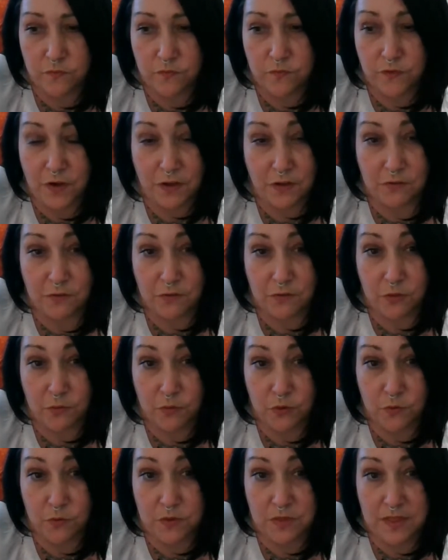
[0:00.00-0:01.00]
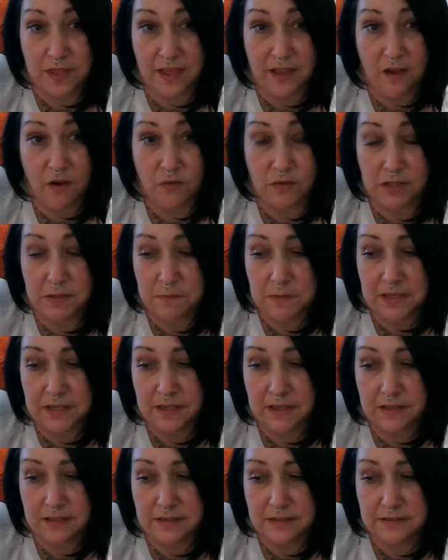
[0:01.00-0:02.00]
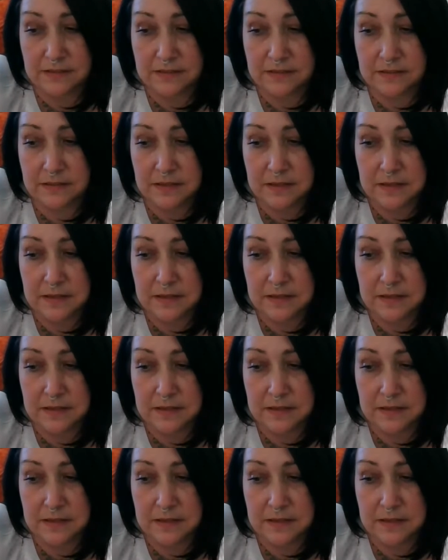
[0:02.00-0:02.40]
follow through with that, only because